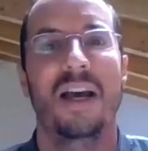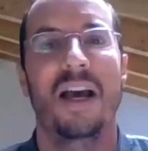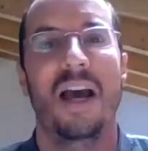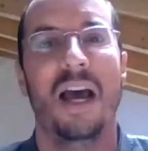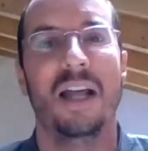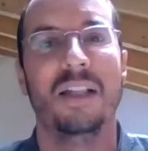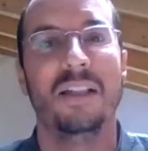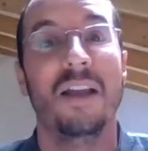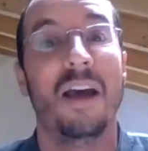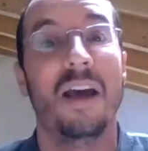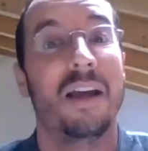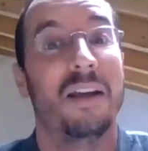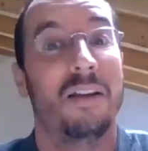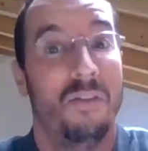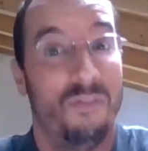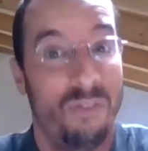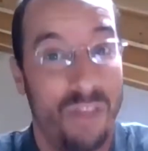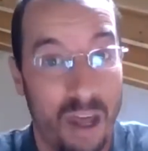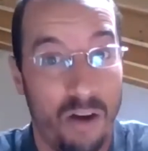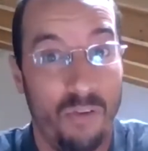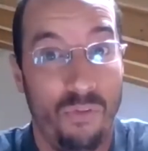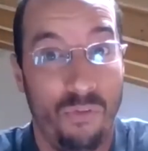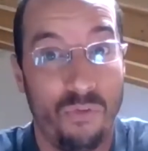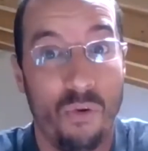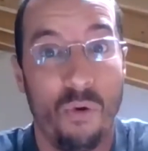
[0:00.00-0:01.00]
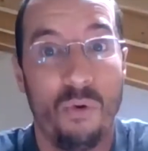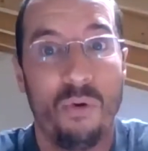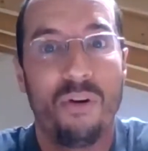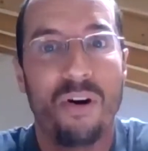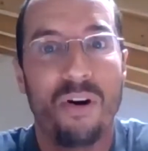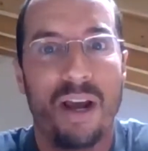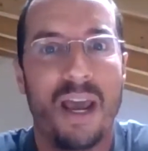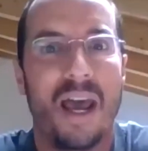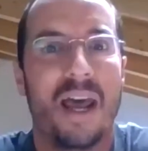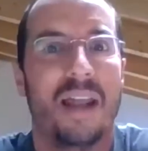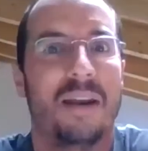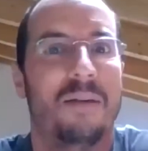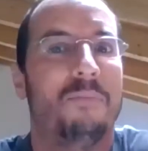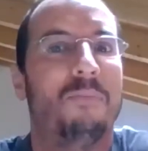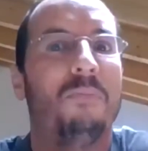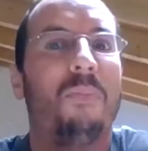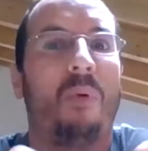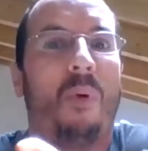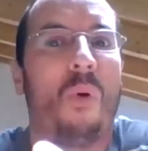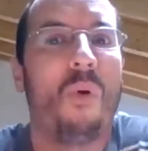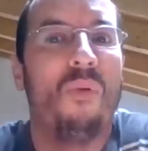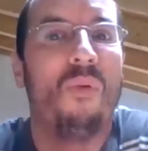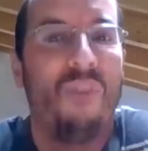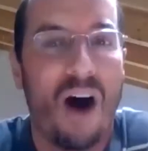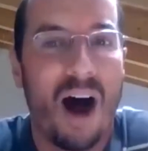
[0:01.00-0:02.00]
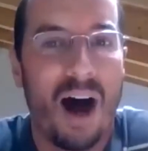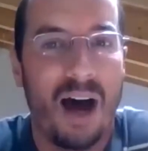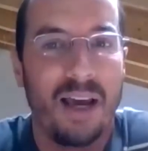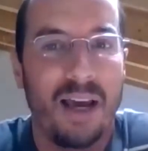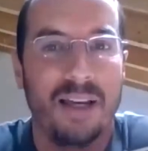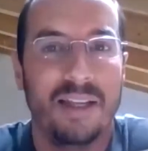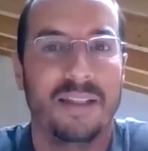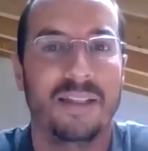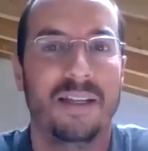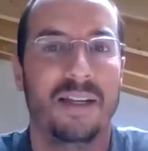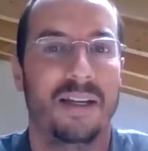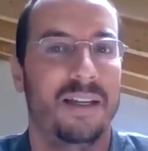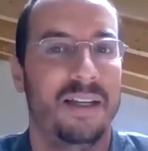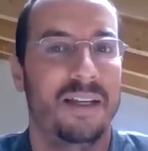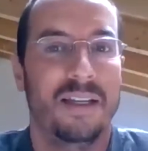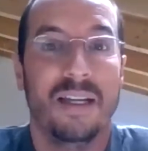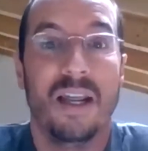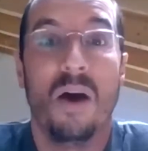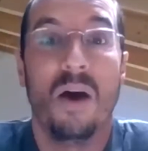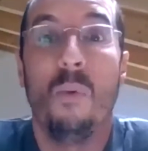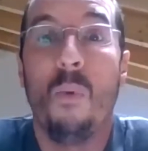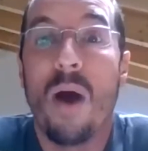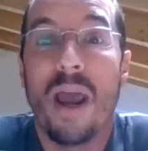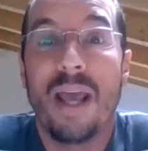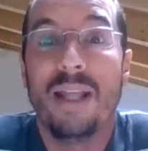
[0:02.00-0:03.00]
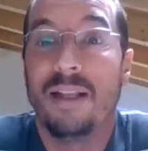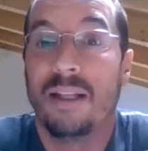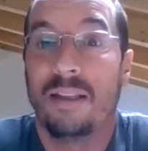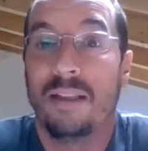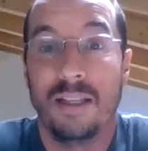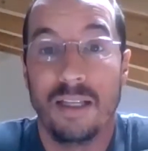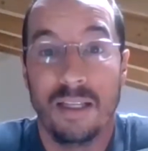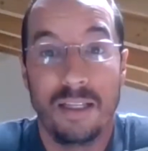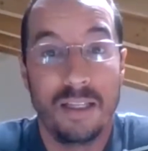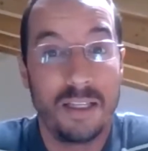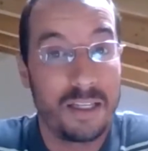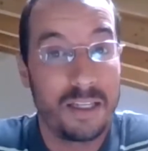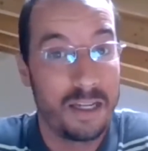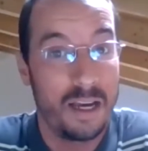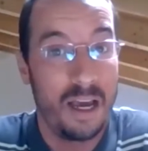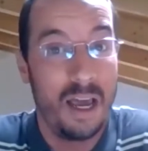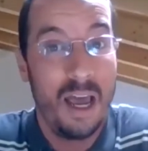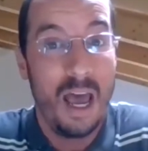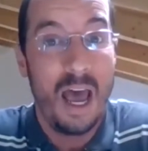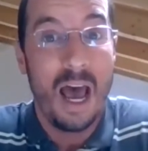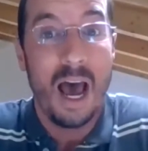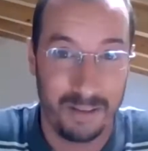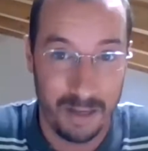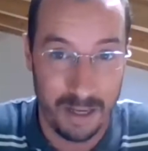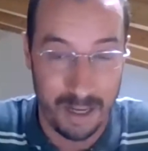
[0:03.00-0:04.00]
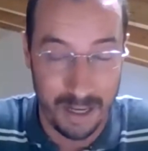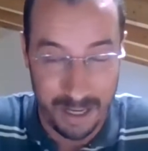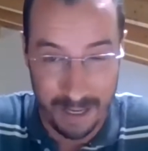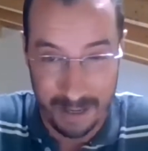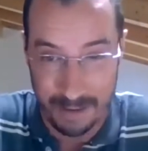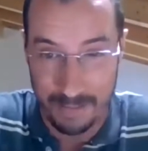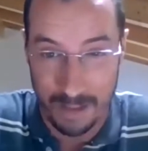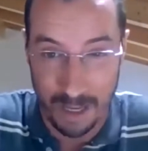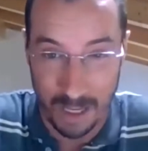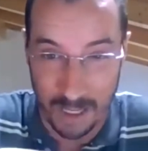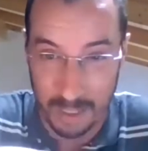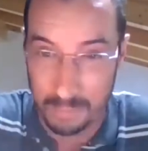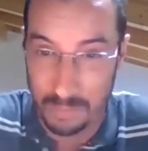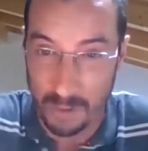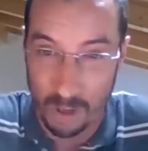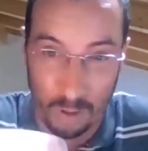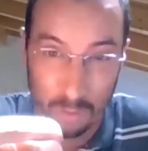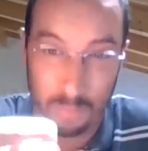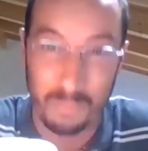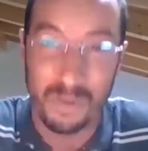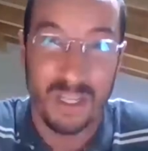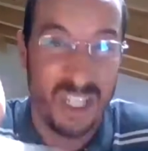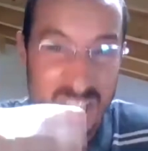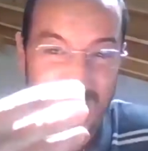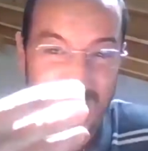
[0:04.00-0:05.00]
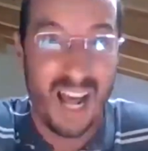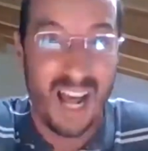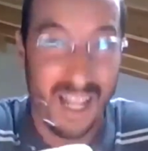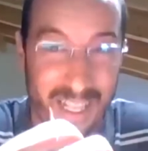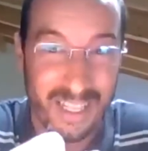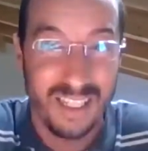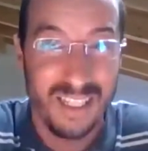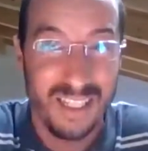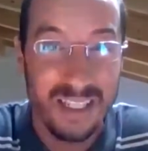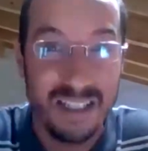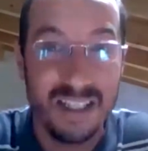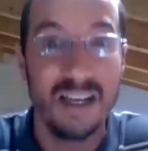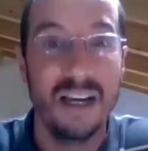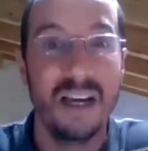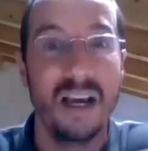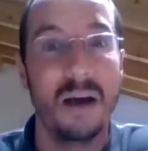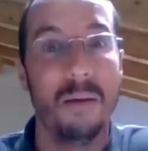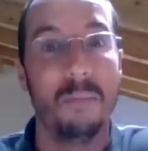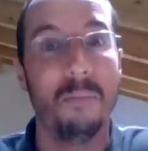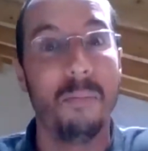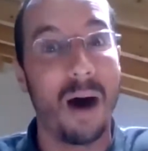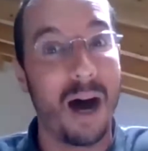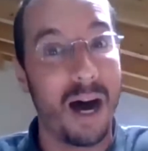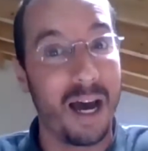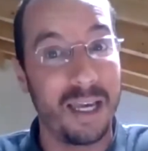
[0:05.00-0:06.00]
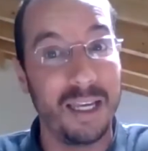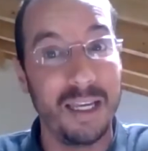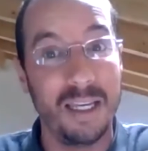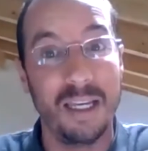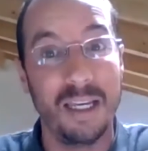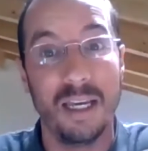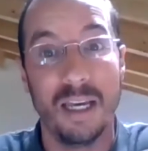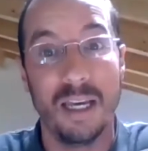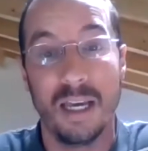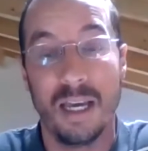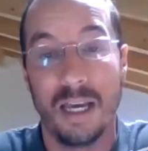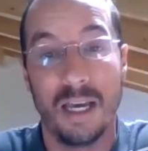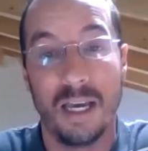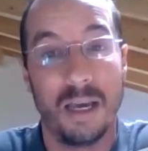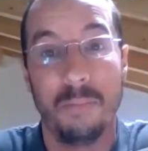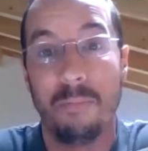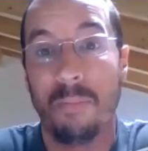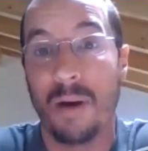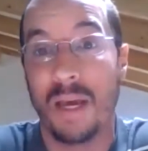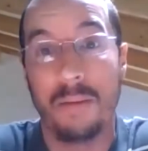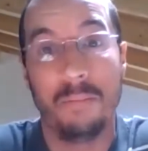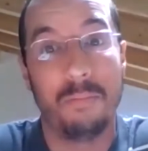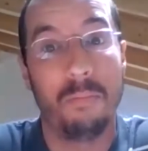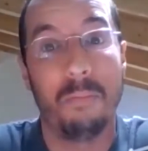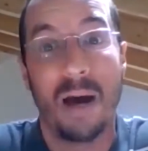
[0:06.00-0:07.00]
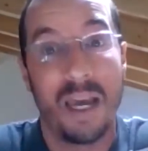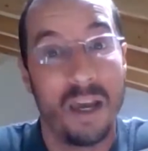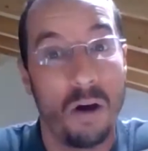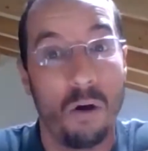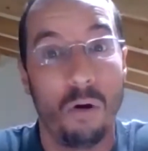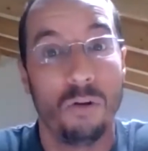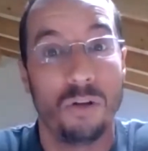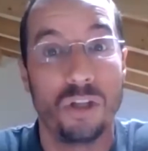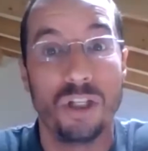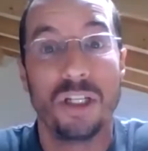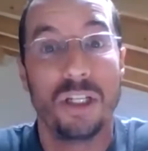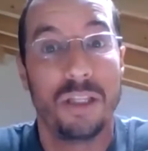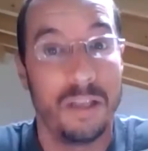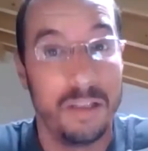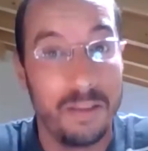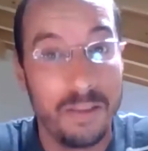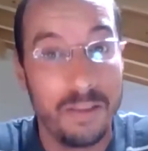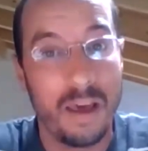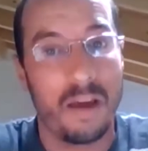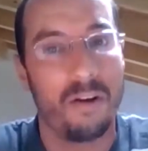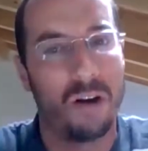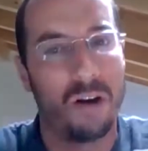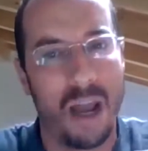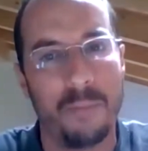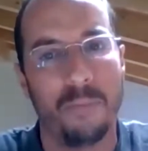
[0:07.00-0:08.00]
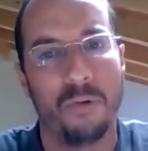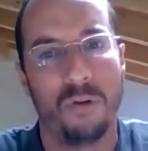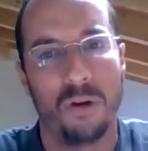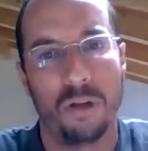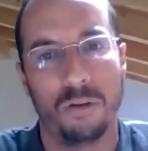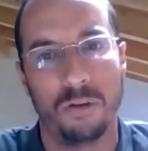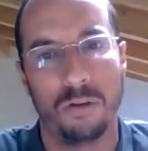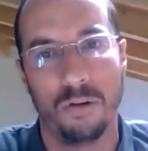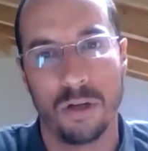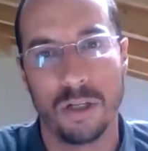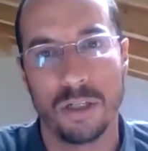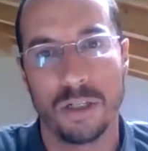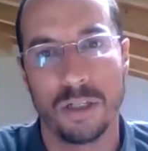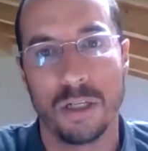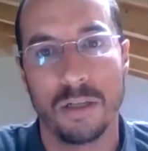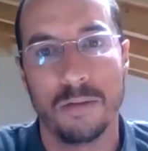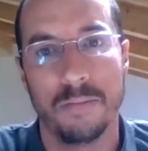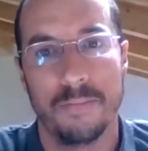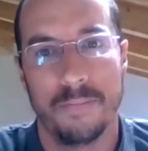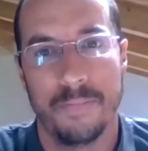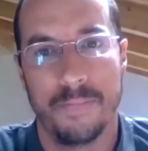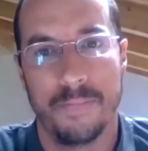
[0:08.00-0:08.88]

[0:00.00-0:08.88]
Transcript: and they therefore can provide in a way that it's that cannot be studied by biologists in their laboratories.